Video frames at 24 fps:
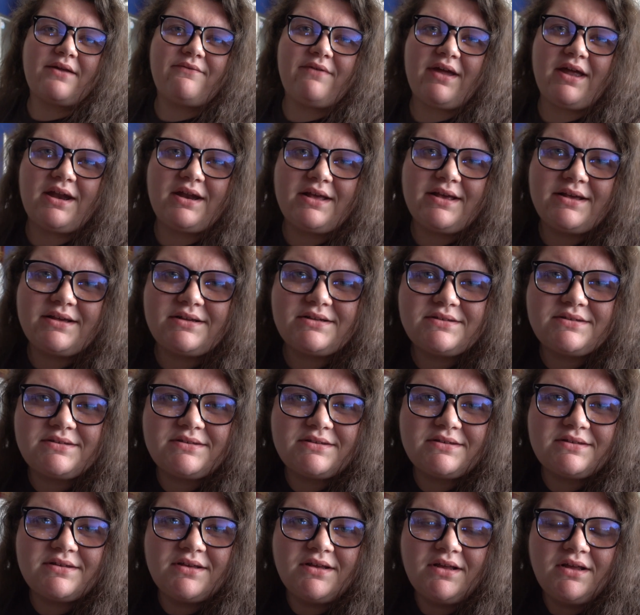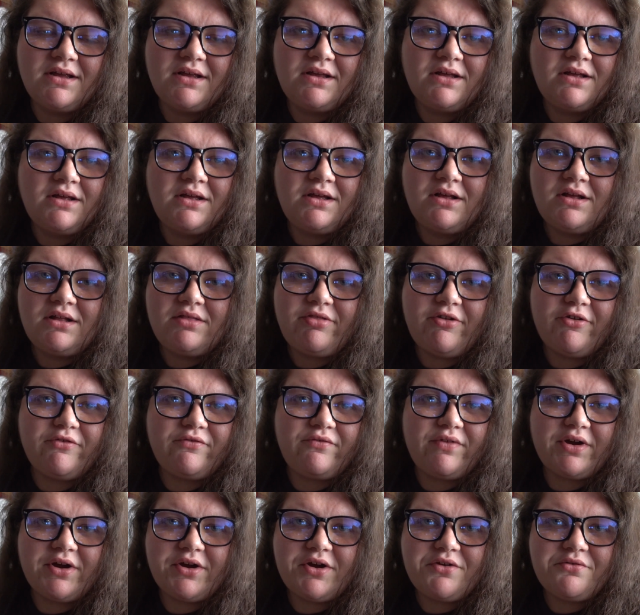of headaches. They're
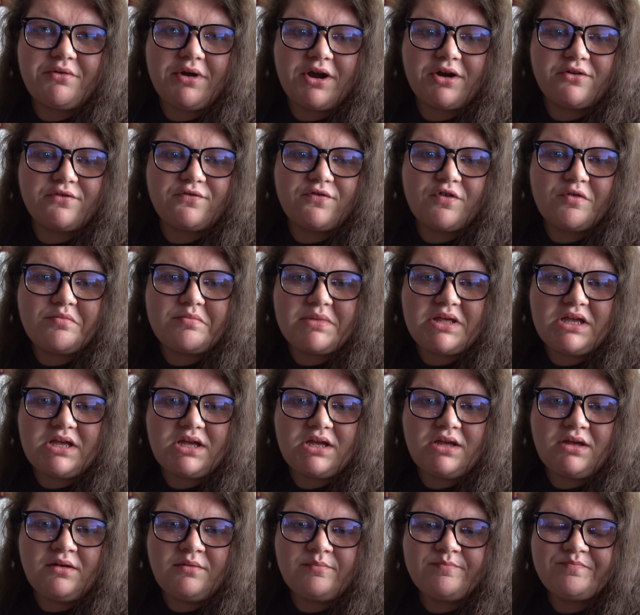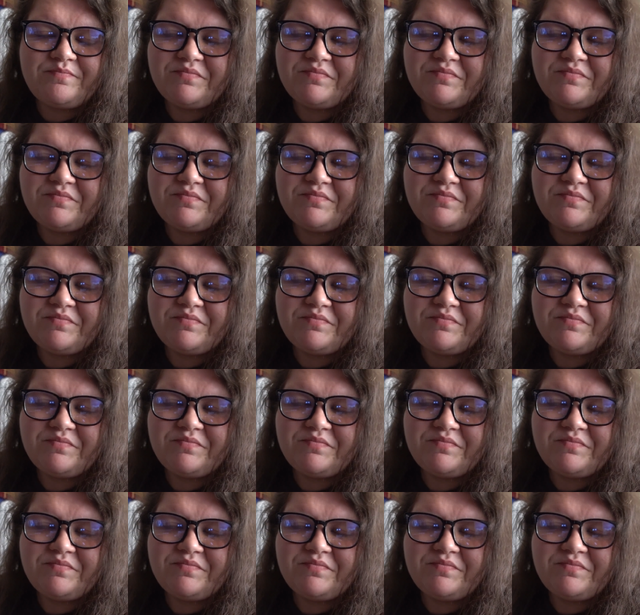very rare for me.